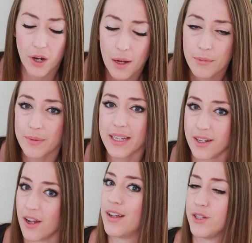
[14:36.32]

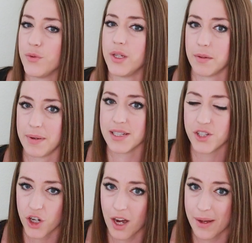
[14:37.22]
probably not doing the
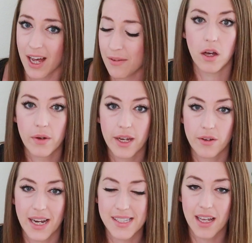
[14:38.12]
best job at. Okay,
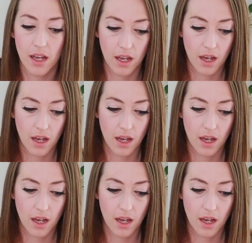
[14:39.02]
you guys,